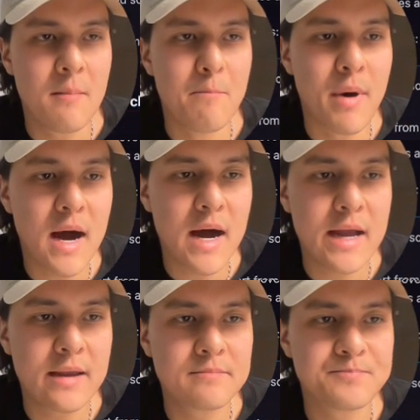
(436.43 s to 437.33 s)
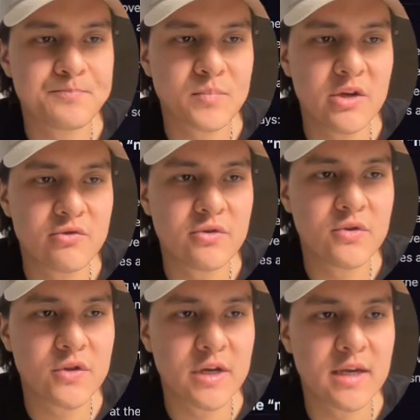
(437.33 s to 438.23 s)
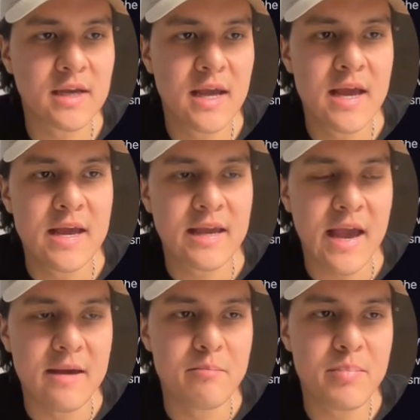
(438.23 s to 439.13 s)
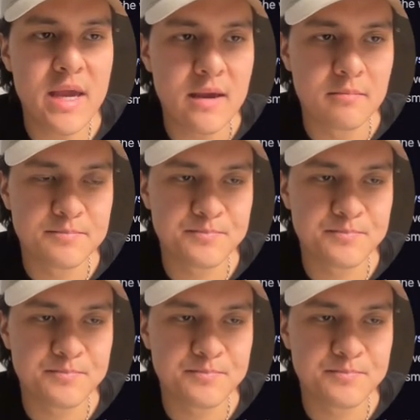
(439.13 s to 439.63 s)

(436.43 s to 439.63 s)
by introducing KMP,